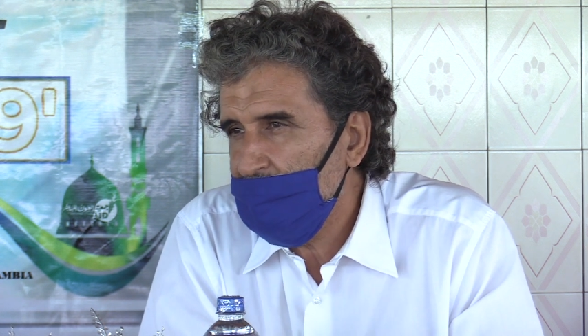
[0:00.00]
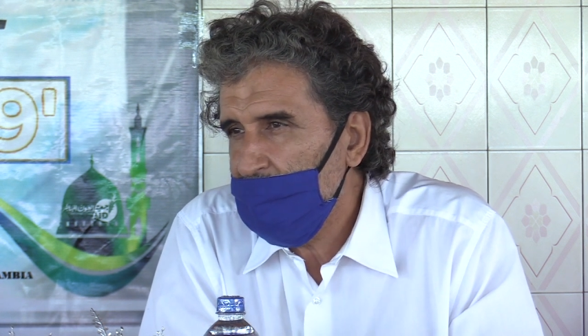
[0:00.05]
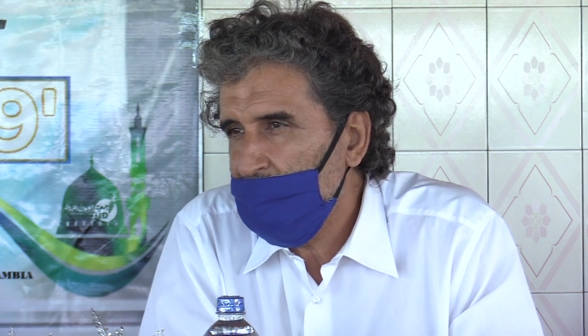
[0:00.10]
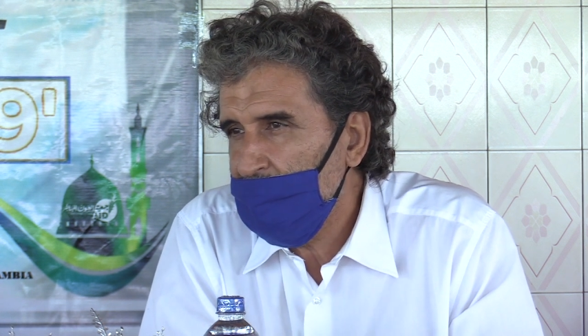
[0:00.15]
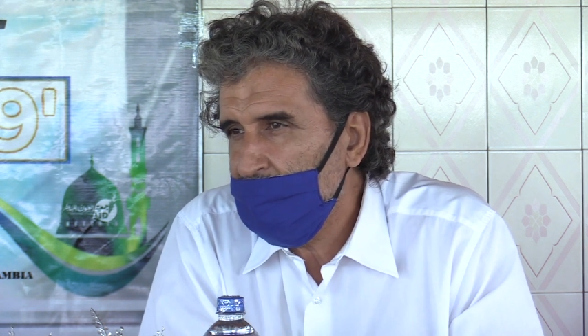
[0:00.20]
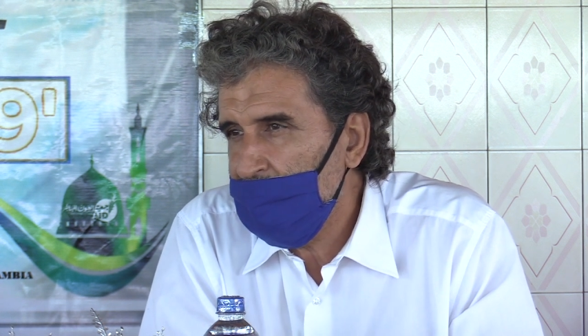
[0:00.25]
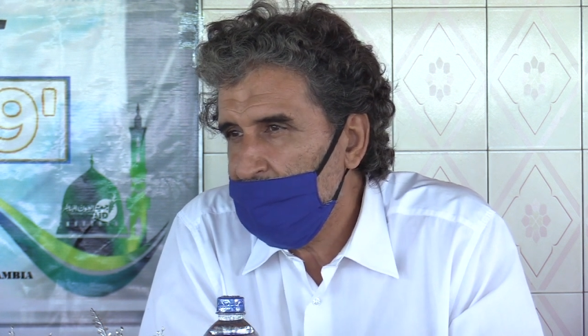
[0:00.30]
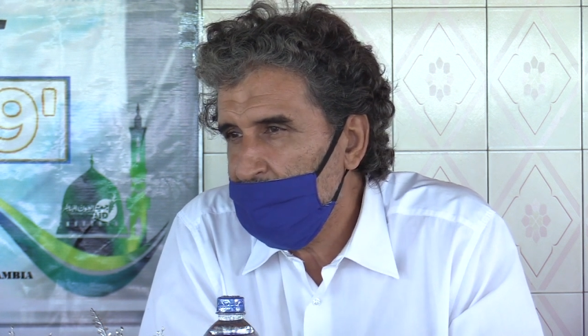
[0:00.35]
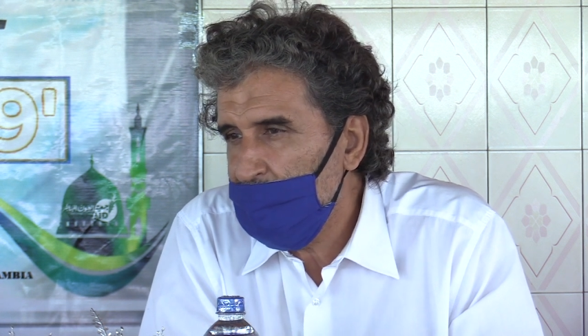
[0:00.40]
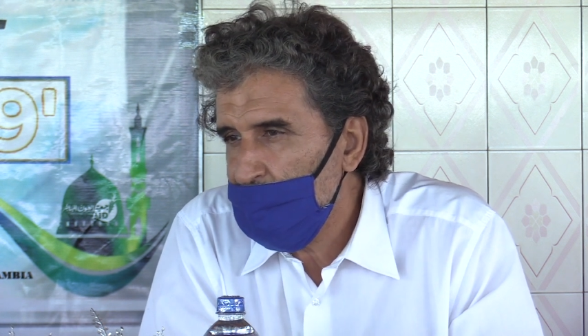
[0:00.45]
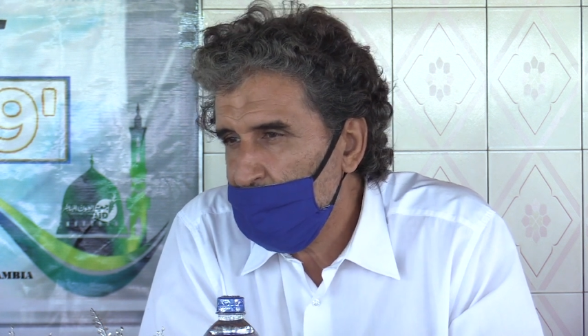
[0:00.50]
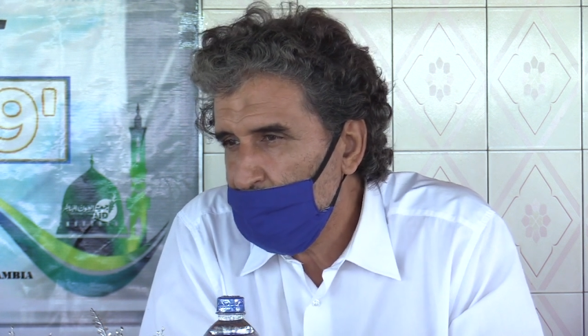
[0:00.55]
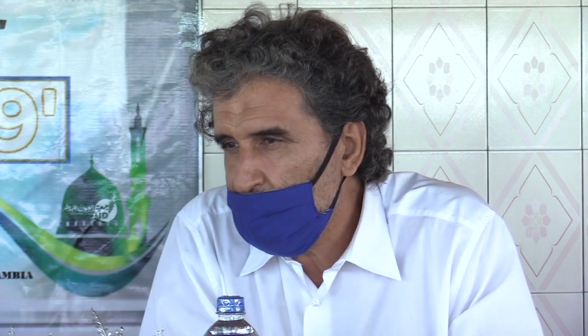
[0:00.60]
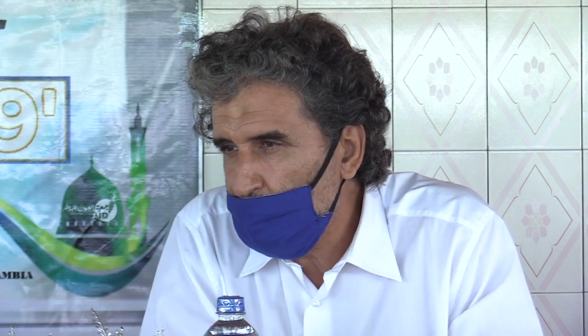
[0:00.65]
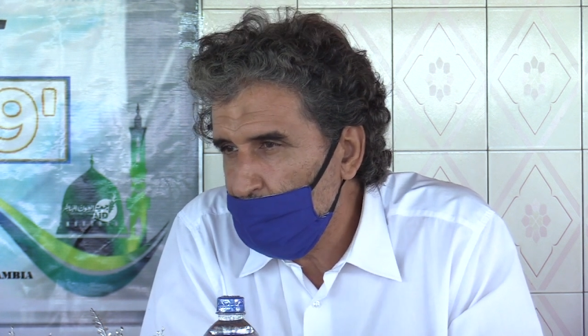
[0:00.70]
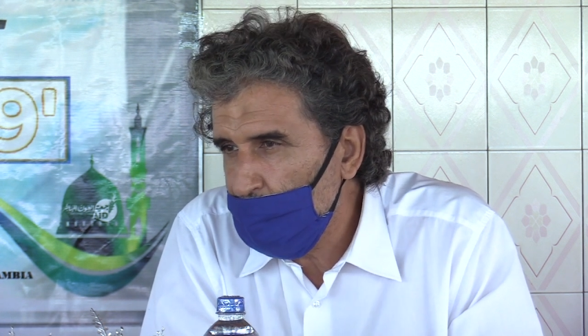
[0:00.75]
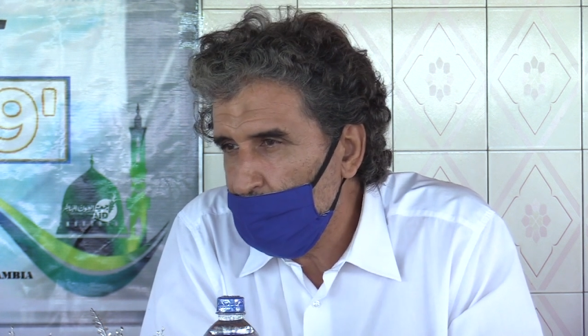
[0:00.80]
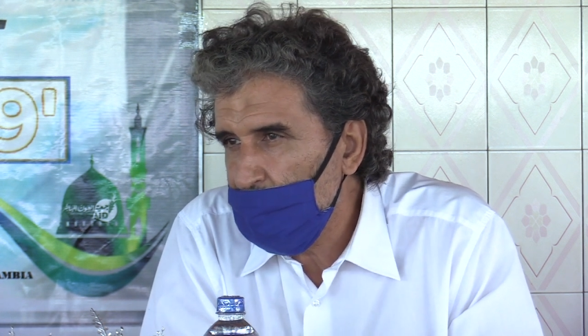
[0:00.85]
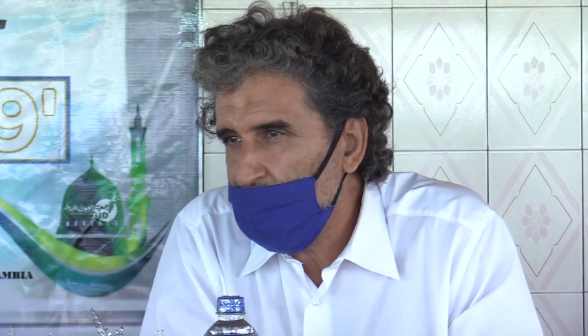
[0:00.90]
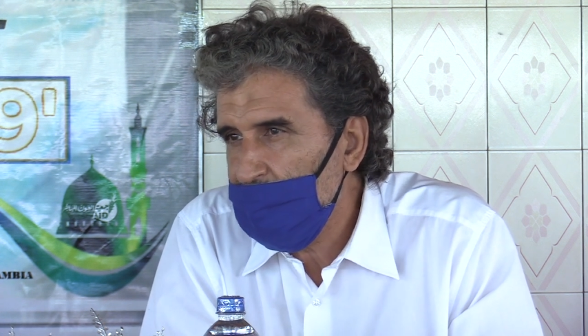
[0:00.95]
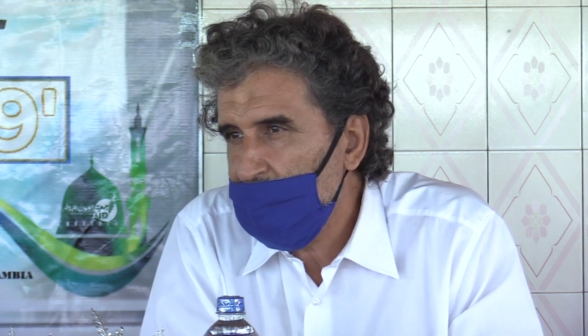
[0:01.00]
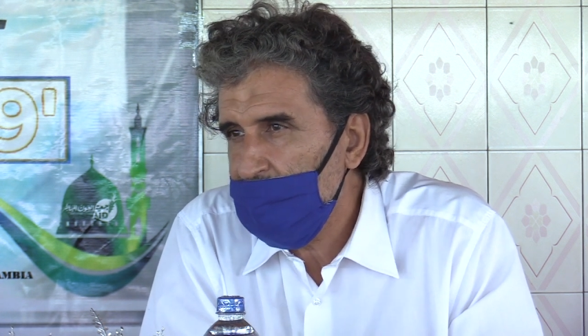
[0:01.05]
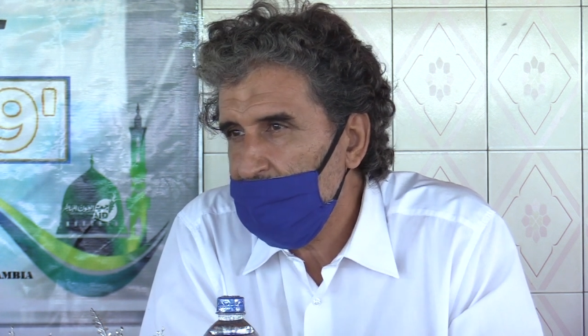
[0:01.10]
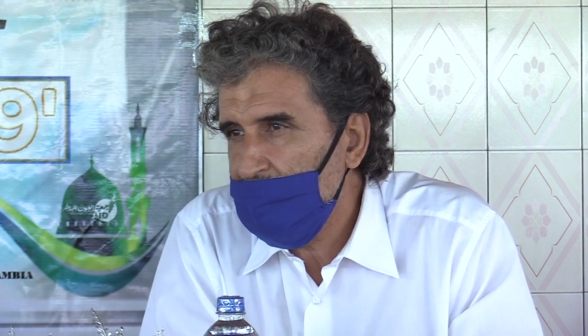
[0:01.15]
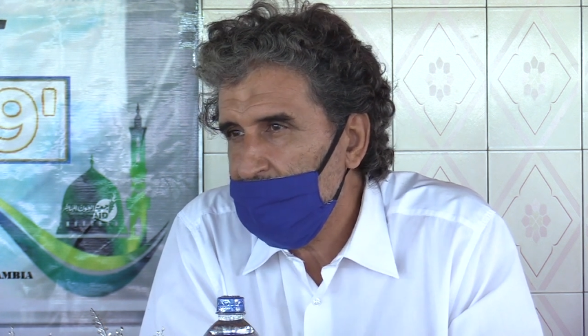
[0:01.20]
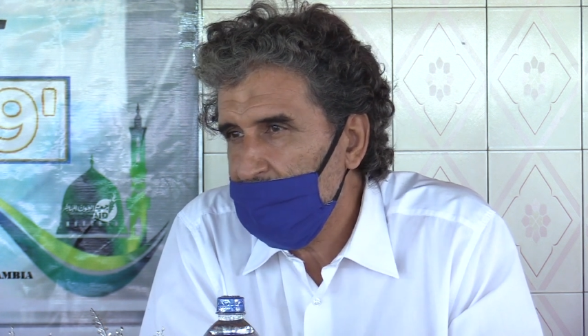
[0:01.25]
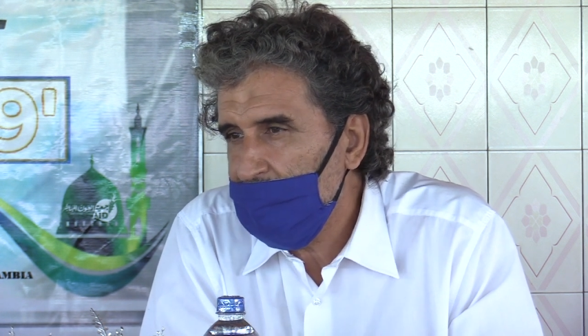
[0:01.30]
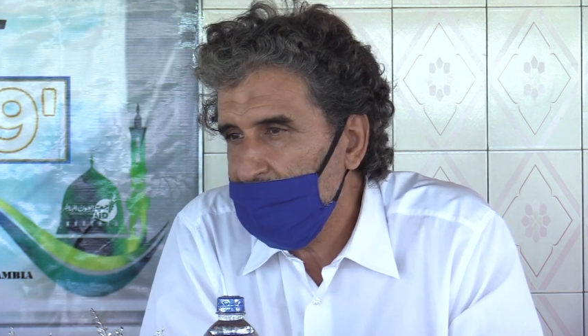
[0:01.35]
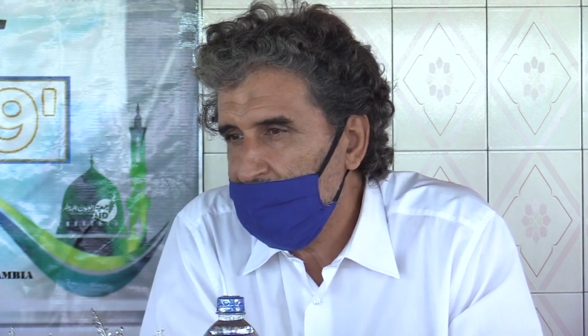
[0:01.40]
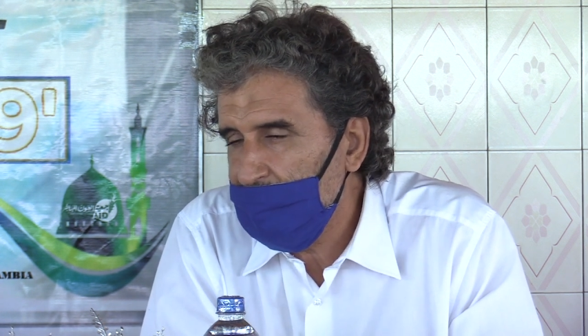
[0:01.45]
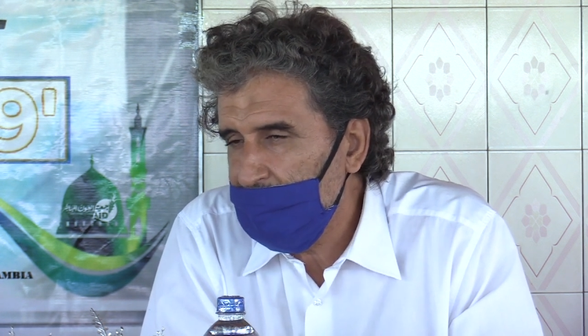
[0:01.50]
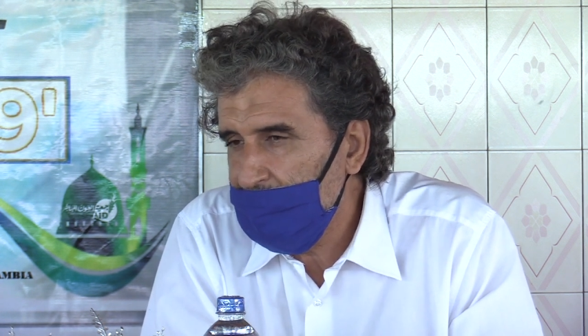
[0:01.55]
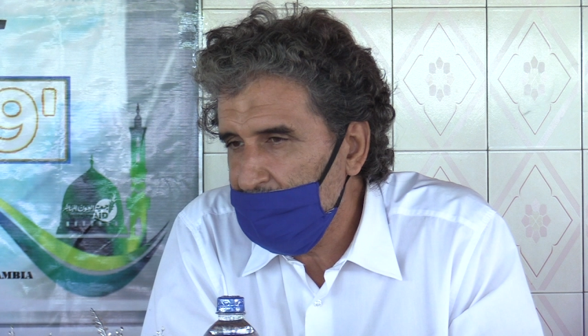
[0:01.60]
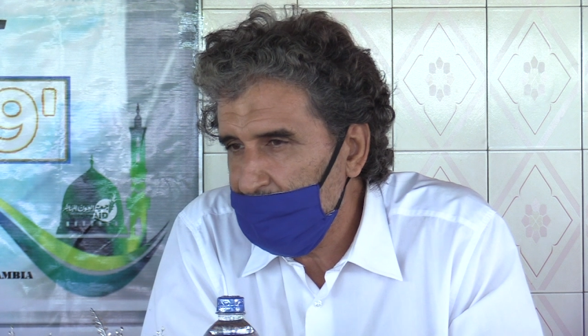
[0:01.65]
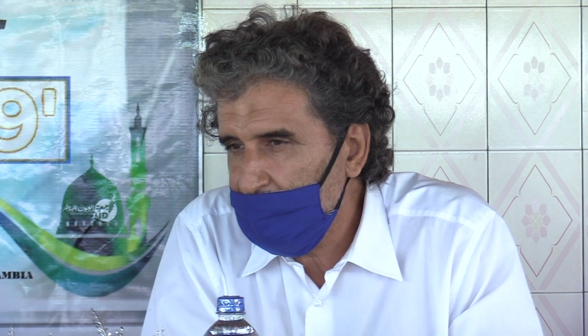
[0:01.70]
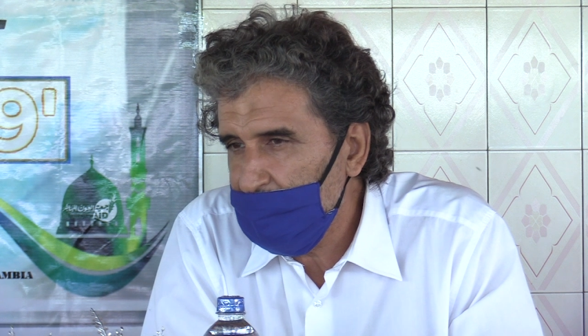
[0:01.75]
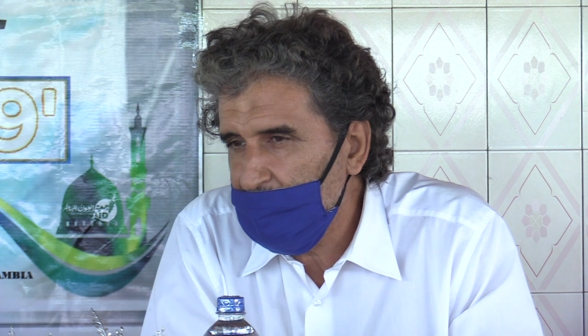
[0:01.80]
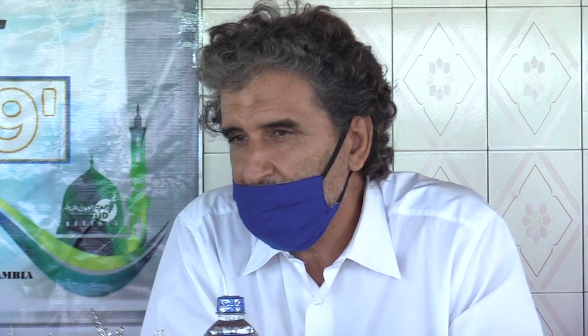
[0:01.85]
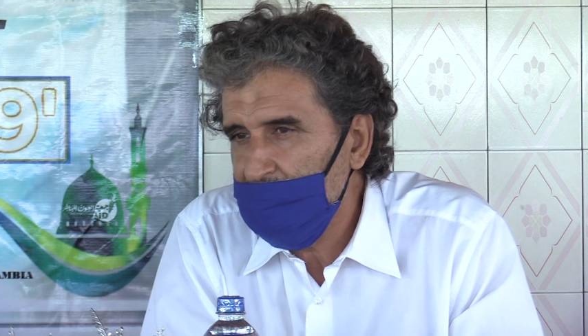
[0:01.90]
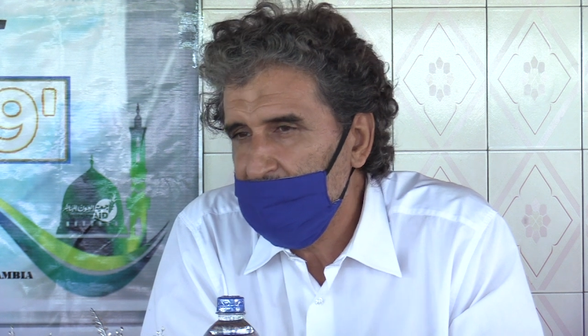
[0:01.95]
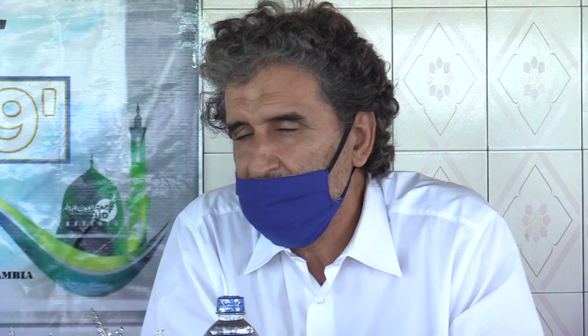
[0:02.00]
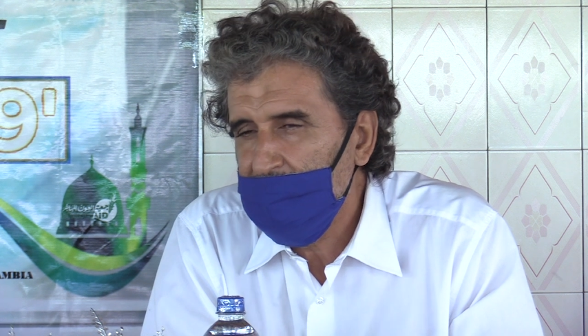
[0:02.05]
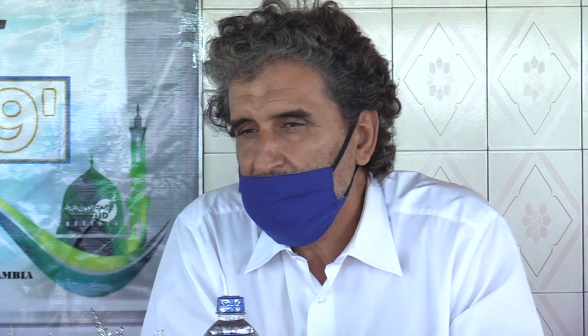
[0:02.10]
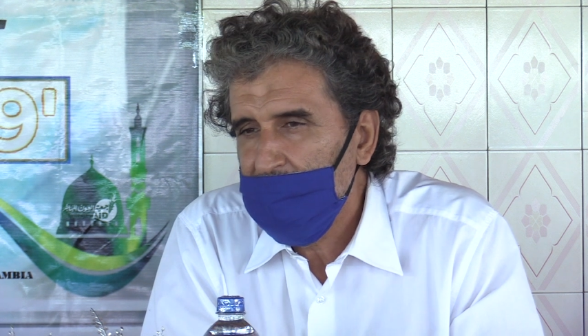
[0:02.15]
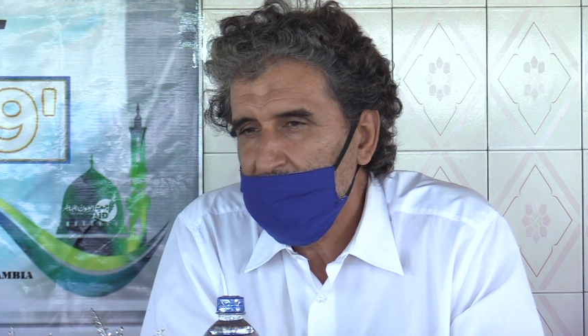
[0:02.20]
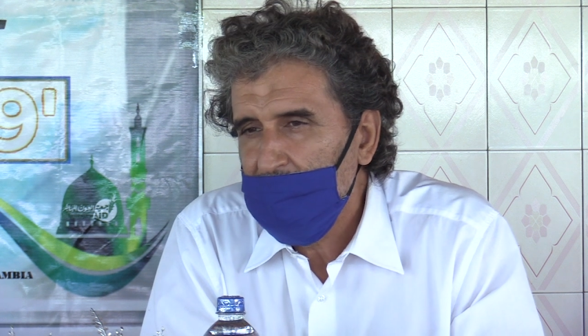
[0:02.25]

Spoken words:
in the schools in the Gambia.